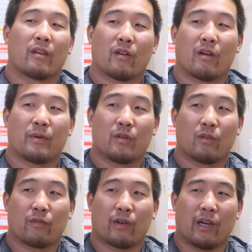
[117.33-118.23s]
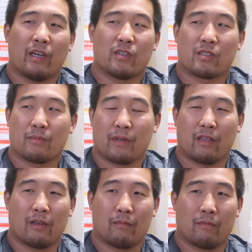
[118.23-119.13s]
I've been doing it for ages, but
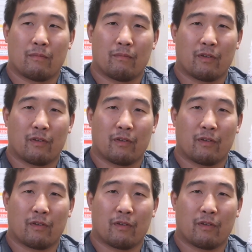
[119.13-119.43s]
then